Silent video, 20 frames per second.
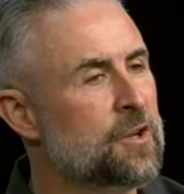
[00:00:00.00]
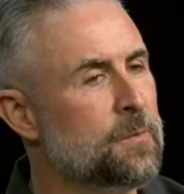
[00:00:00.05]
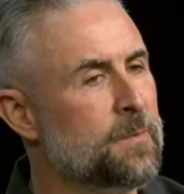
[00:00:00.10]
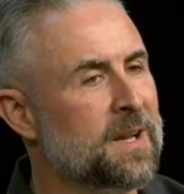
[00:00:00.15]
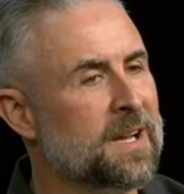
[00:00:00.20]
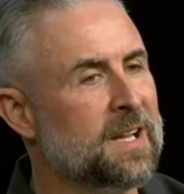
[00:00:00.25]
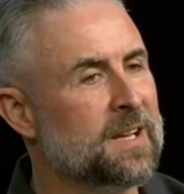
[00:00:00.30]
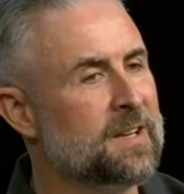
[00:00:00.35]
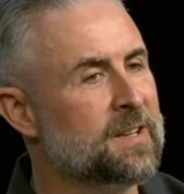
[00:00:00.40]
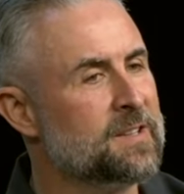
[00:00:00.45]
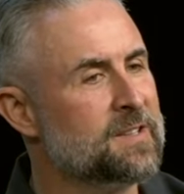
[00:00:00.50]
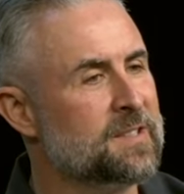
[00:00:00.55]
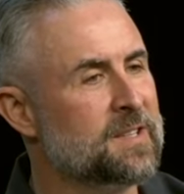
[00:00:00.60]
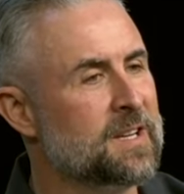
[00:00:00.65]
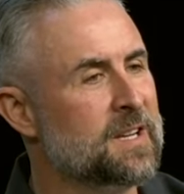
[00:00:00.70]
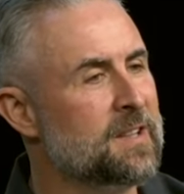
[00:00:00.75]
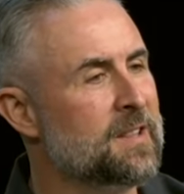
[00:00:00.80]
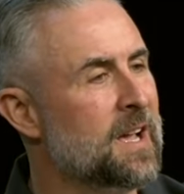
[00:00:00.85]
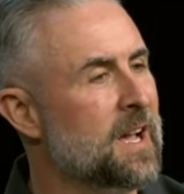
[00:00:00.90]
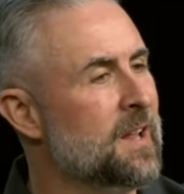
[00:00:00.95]
you begin to
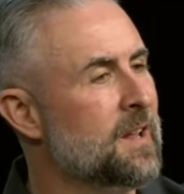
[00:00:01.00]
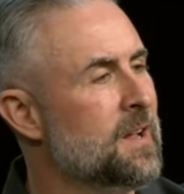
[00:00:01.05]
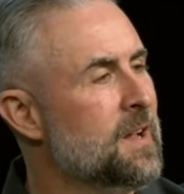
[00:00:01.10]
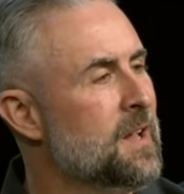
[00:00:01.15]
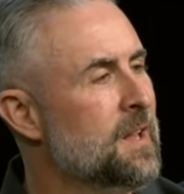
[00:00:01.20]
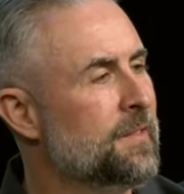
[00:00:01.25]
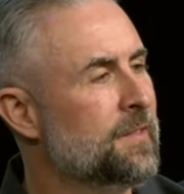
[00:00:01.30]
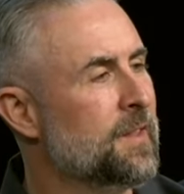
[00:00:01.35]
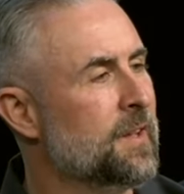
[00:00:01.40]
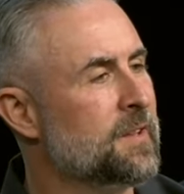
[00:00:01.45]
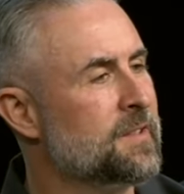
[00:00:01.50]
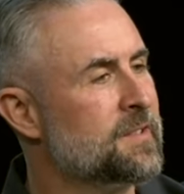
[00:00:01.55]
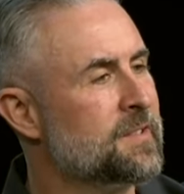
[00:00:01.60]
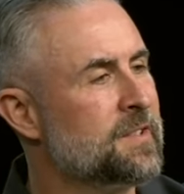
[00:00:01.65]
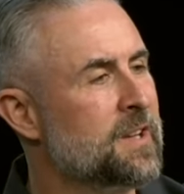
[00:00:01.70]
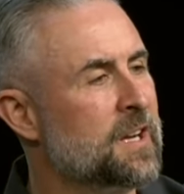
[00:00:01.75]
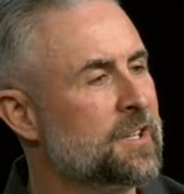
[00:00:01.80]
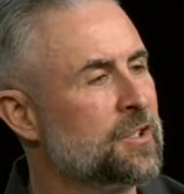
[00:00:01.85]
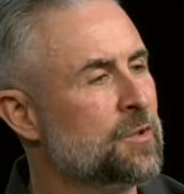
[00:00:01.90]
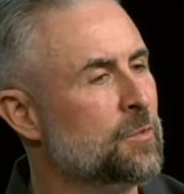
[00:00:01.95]
see that the
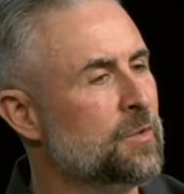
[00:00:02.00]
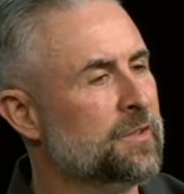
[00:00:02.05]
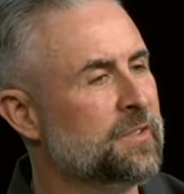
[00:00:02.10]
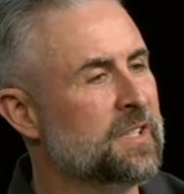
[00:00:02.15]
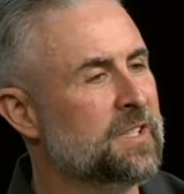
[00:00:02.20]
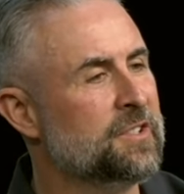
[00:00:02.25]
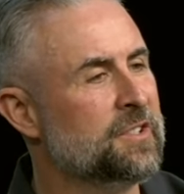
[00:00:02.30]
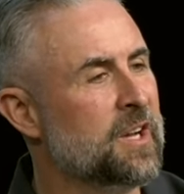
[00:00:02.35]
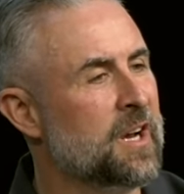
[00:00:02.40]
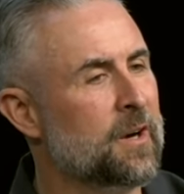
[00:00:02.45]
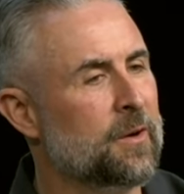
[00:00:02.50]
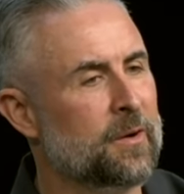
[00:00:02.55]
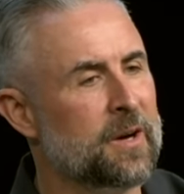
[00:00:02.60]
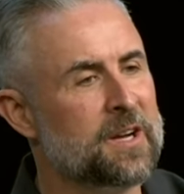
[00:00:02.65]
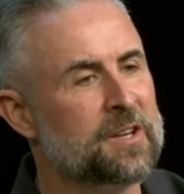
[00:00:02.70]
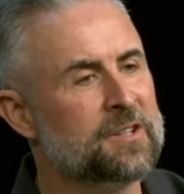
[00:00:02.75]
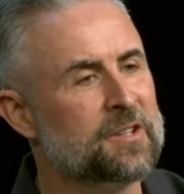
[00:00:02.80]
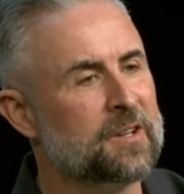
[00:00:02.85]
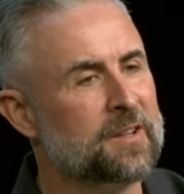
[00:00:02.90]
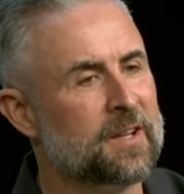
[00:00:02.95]
sexual
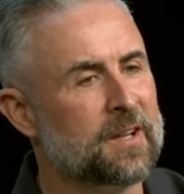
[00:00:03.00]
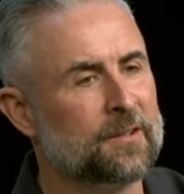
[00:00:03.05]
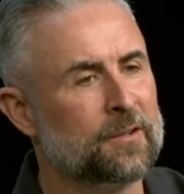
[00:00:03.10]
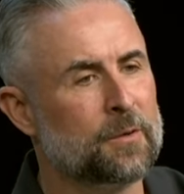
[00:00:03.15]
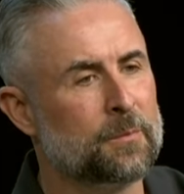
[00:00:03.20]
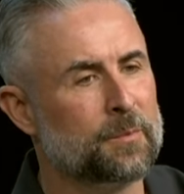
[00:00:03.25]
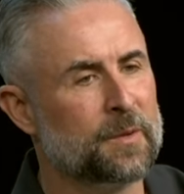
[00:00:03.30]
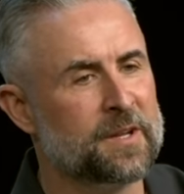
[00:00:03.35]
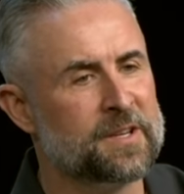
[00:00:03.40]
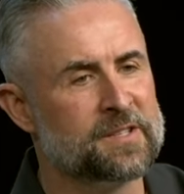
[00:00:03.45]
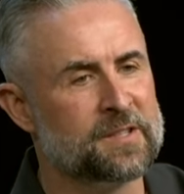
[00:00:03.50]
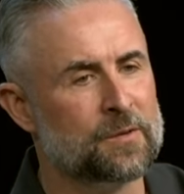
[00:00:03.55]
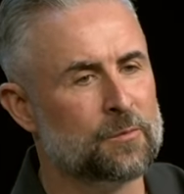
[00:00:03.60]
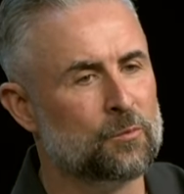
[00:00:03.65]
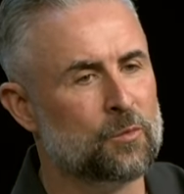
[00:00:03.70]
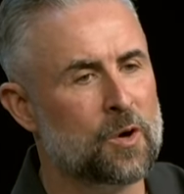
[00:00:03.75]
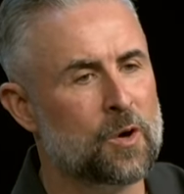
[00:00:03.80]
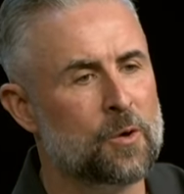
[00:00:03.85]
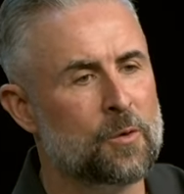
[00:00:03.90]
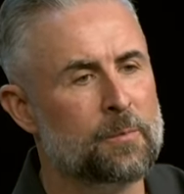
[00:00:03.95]
degeneration that took place
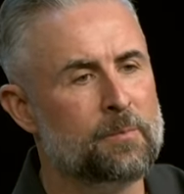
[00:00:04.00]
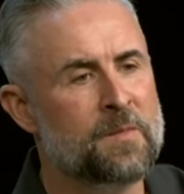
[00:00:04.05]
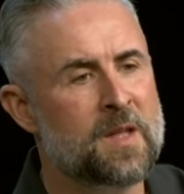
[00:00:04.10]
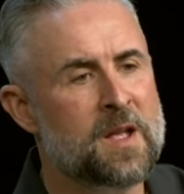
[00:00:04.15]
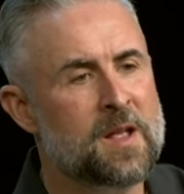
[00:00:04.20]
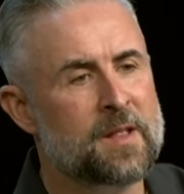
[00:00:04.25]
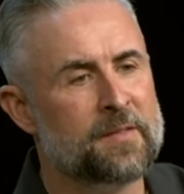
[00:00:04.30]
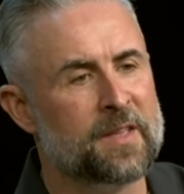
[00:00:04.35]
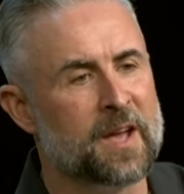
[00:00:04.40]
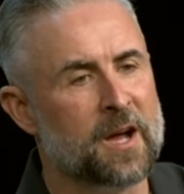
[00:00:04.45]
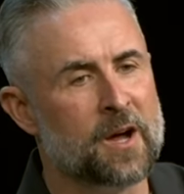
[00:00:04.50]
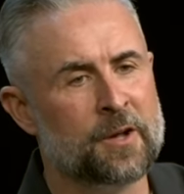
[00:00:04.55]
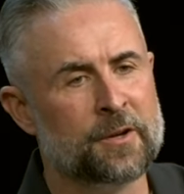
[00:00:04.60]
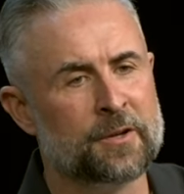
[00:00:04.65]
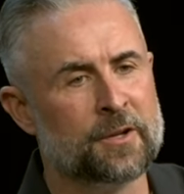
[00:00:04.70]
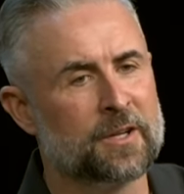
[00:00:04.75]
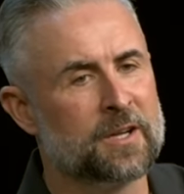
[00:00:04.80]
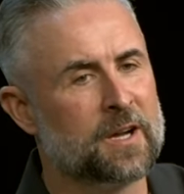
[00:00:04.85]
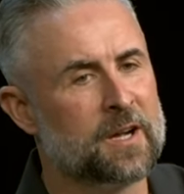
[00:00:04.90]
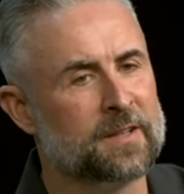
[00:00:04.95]
in Rome, that
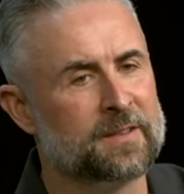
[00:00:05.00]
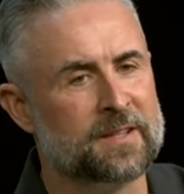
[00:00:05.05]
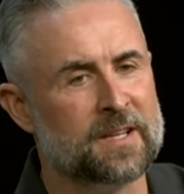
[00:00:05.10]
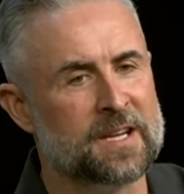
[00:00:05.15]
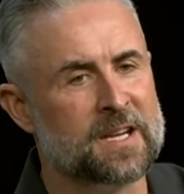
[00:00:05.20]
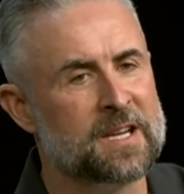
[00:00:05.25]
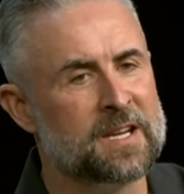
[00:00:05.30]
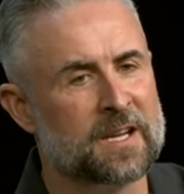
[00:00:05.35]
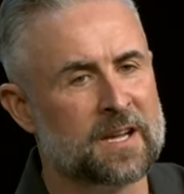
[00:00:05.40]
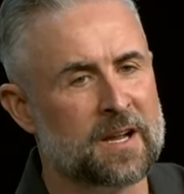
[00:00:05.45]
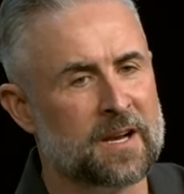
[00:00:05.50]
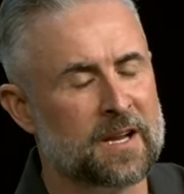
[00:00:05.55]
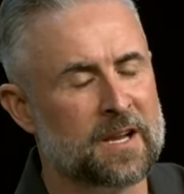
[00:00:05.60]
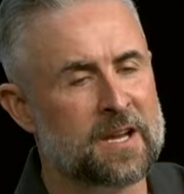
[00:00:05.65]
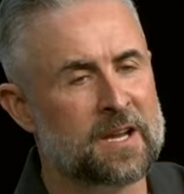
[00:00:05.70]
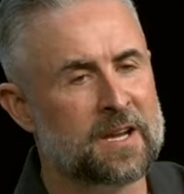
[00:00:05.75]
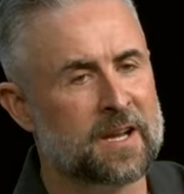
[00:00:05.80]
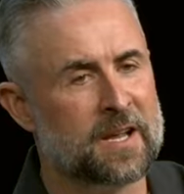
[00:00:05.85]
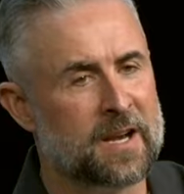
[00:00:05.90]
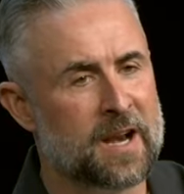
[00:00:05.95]
undercut the eco
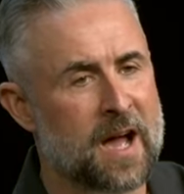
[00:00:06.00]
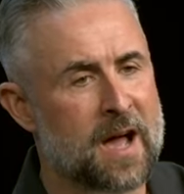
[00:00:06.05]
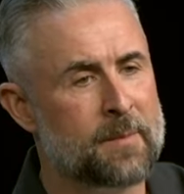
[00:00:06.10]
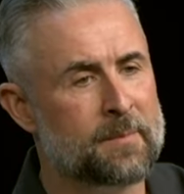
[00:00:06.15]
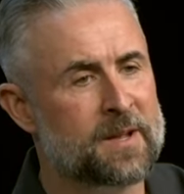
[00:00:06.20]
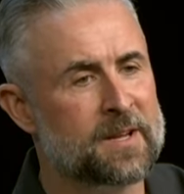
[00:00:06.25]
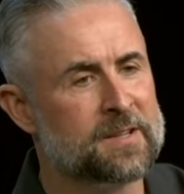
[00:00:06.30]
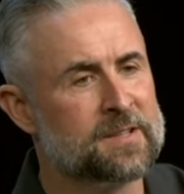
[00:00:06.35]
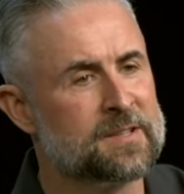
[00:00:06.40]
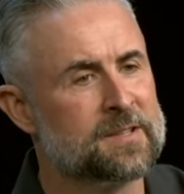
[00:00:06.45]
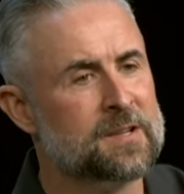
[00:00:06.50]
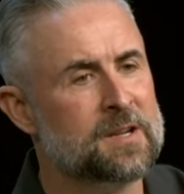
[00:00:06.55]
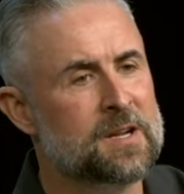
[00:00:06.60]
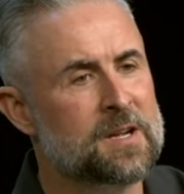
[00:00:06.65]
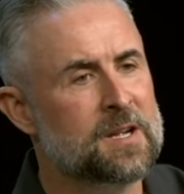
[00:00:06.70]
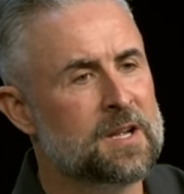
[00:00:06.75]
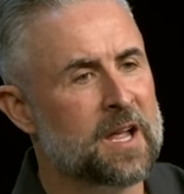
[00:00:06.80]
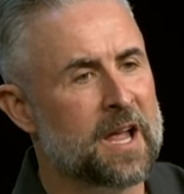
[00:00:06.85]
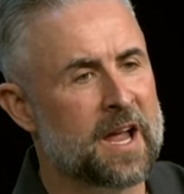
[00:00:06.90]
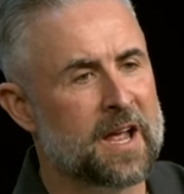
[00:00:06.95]

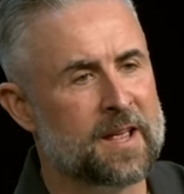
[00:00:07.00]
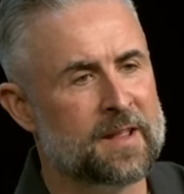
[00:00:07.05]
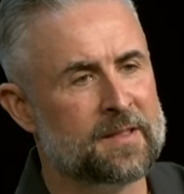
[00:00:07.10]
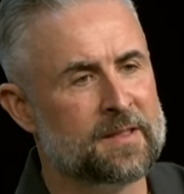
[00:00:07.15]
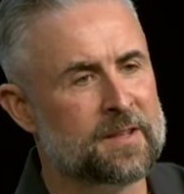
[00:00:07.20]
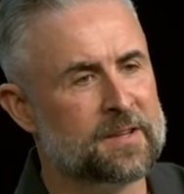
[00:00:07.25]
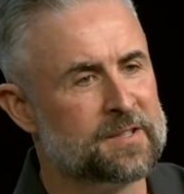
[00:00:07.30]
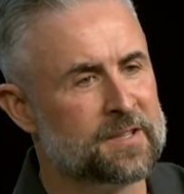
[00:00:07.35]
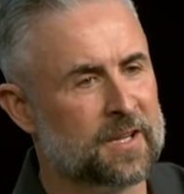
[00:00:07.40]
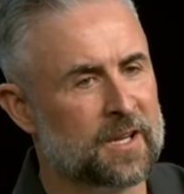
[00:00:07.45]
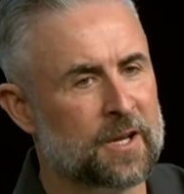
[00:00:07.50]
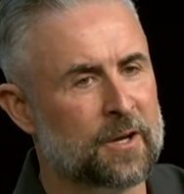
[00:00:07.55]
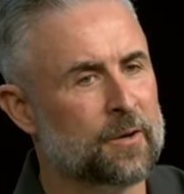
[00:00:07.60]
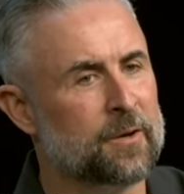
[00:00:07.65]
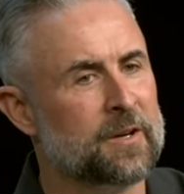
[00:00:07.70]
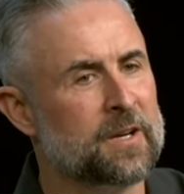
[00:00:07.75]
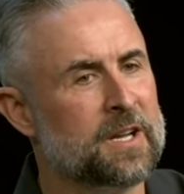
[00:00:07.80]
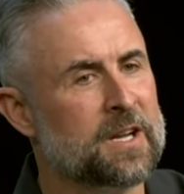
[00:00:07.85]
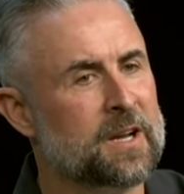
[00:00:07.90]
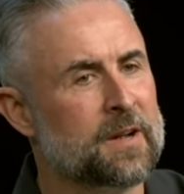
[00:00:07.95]
economics, and the
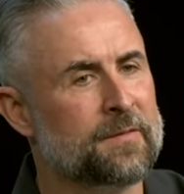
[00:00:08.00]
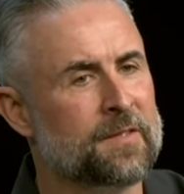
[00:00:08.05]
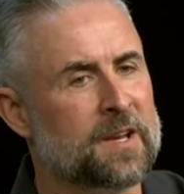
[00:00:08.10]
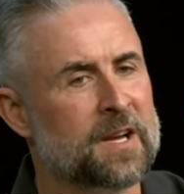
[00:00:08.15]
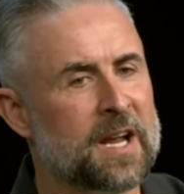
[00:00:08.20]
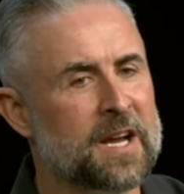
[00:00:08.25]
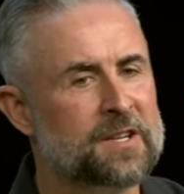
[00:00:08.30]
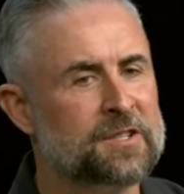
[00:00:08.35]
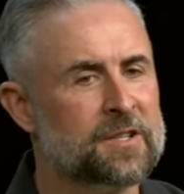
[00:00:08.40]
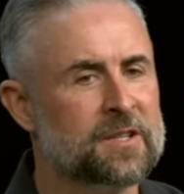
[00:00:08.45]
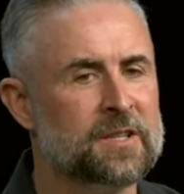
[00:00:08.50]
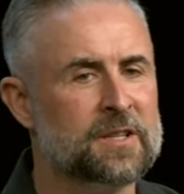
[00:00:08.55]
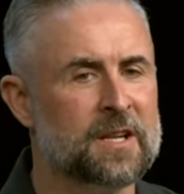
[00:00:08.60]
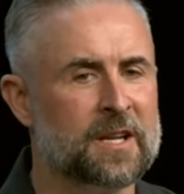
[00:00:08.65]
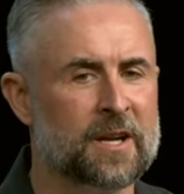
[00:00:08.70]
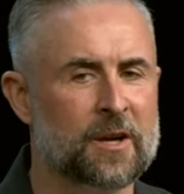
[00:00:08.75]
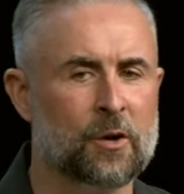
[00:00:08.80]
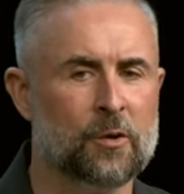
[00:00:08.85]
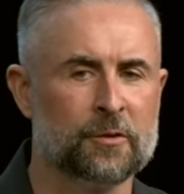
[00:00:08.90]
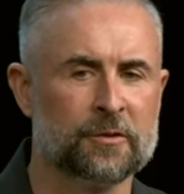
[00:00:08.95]
security of the nation,
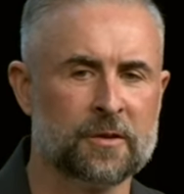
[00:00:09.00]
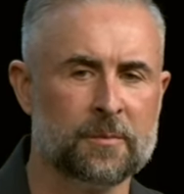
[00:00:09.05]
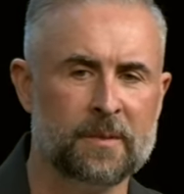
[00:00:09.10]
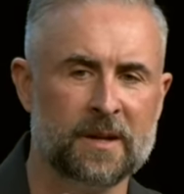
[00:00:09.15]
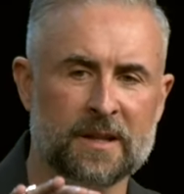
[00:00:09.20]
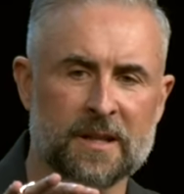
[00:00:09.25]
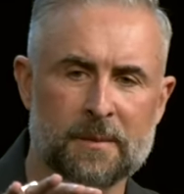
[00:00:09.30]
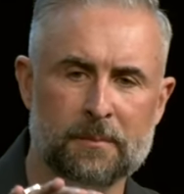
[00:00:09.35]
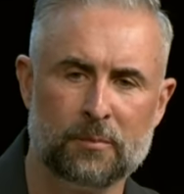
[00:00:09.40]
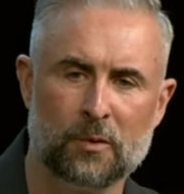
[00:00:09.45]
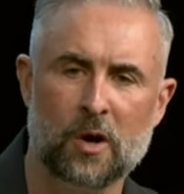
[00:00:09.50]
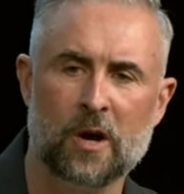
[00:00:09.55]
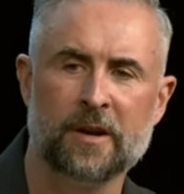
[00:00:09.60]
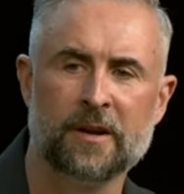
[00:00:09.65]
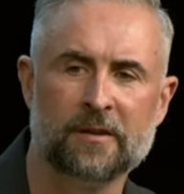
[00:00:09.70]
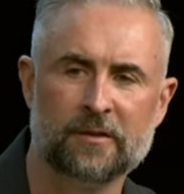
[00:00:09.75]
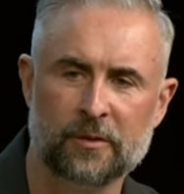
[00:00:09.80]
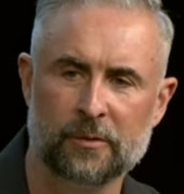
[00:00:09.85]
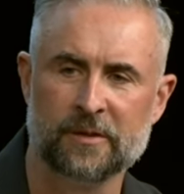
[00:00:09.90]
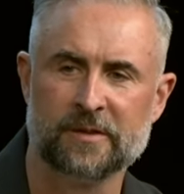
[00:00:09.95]
it ultimately brought
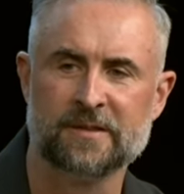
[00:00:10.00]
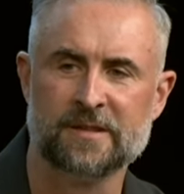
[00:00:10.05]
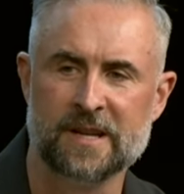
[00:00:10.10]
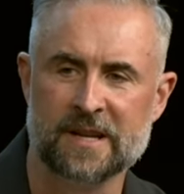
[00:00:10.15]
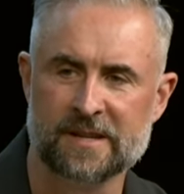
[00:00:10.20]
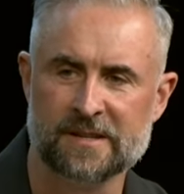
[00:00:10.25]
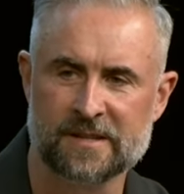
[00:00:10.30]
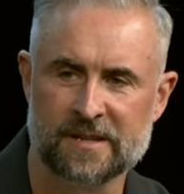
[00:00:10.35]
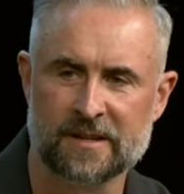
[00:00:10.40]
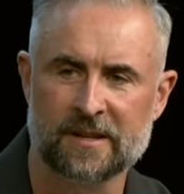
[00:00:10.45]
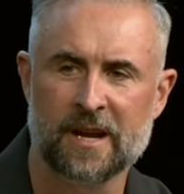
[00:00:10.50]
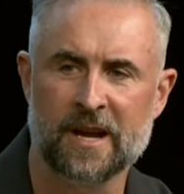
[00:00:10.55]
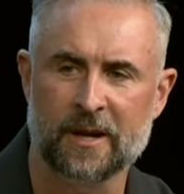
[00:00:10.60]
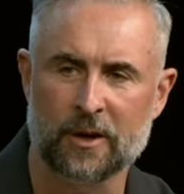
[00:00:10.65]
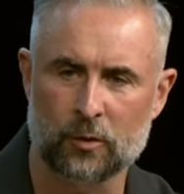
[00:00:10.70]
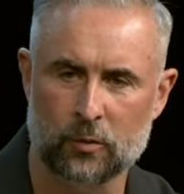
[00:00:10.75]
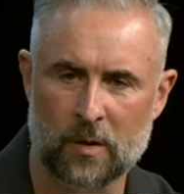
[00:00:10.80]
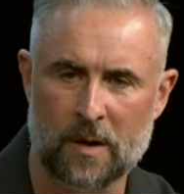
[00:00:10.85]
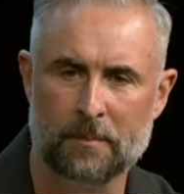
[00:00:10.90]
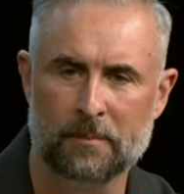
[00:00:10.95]
it to its knees. It, it
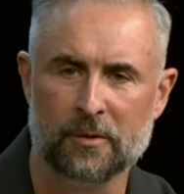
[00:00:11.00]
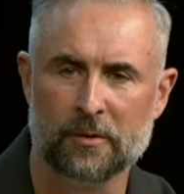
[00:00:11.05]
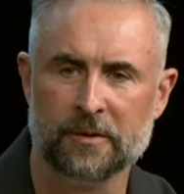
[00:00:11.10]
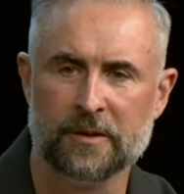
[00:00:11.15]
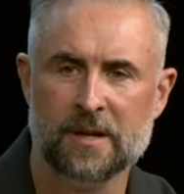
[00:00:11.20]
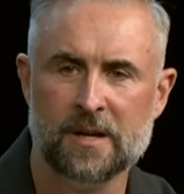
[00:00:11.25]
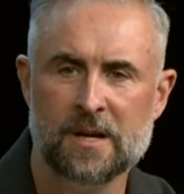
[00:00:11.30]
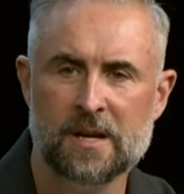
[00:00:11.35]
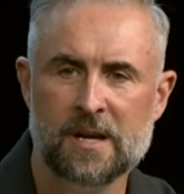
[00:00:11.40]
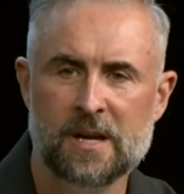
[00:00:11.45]
crumbled.